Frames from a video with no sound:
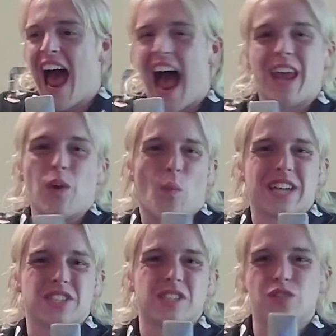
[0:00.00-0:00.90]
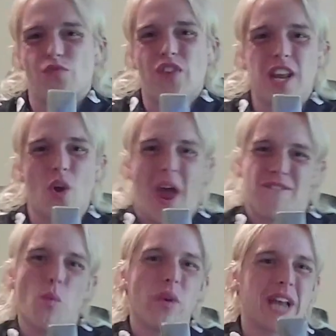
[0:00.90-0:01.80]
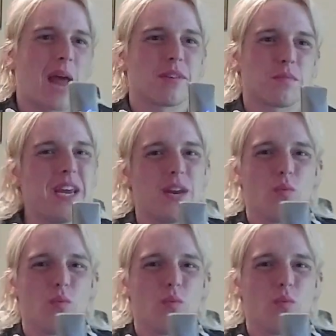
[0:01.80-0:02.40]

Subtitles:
I can watch this video at 4 times speed,